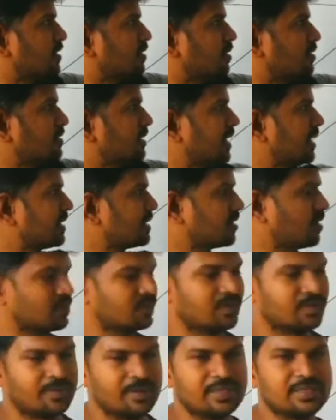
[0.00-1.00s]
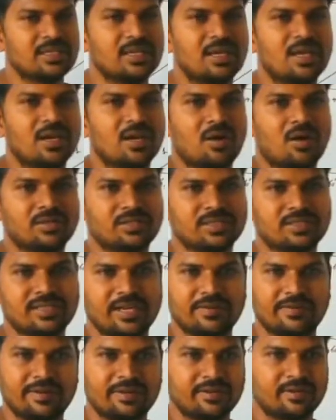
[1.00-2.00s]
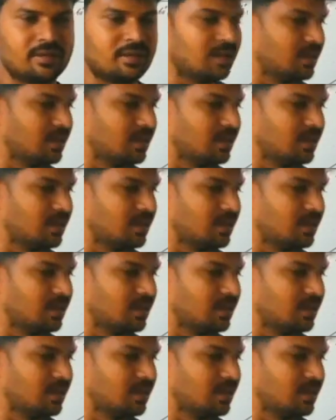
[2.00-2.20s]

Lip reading: is equal to sin x cos y plus cos x sin y.